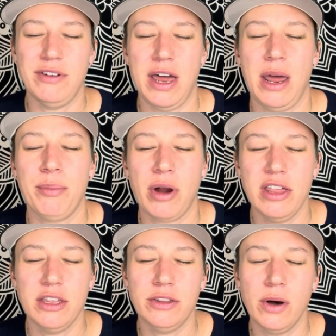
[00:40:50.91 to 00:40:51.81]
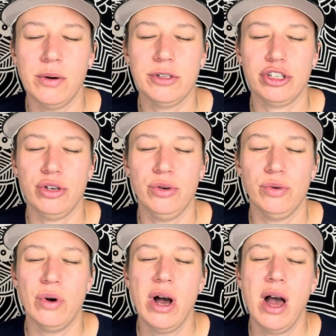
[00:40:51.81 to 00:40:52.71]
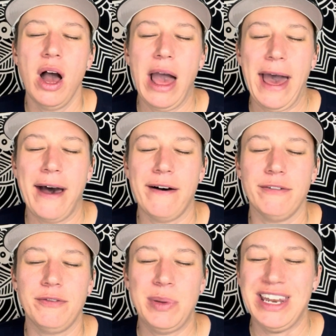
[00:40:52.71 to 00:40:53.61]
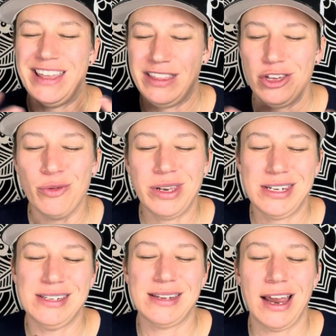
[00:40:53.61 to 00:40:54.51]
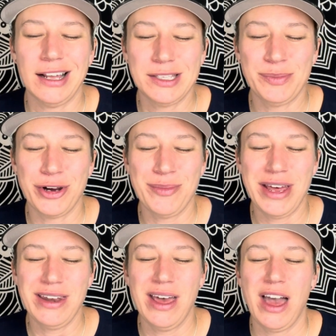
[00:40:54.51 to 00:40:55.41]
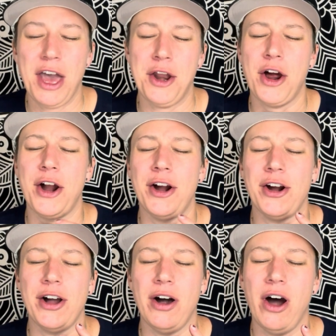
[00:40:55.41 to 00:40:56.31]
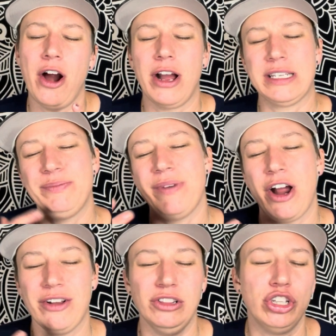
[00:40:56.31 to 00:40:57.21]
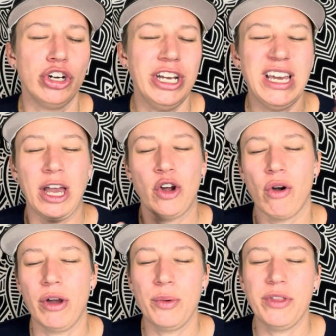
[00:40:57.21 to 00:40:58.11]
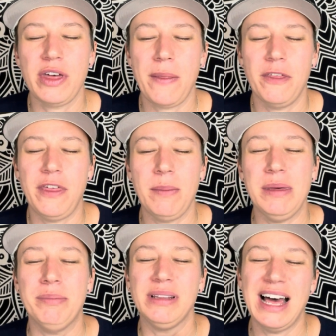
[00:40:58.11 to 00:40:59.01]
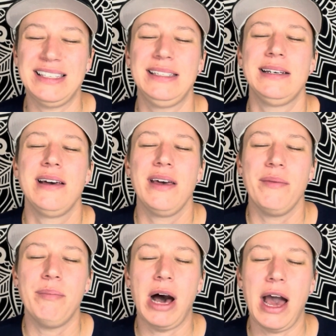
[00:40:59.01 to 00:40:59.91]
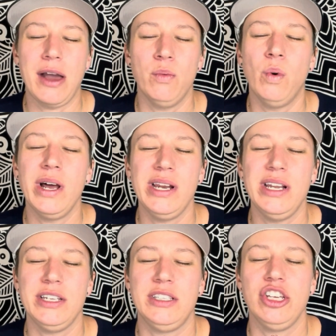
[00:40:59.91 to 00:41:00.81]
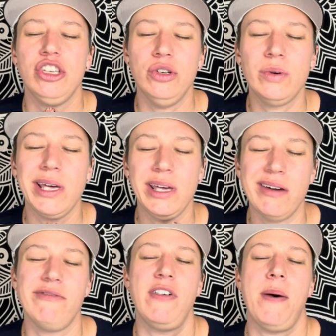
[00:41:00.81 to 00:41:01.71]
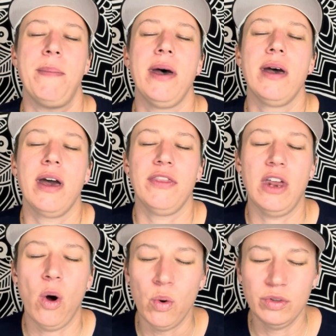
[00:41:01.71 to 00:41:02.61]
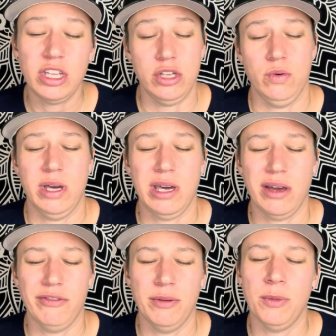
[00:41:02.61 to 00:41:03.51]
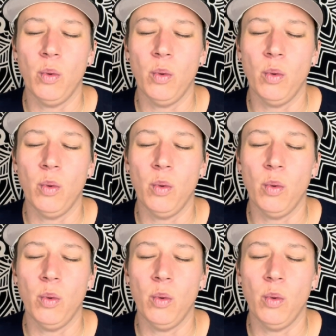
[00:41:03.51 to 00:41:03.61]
And I pray that those who have been in the human design experiment and are learning and growing with that they be blessed by what it is that you can give them, that only you can give them, the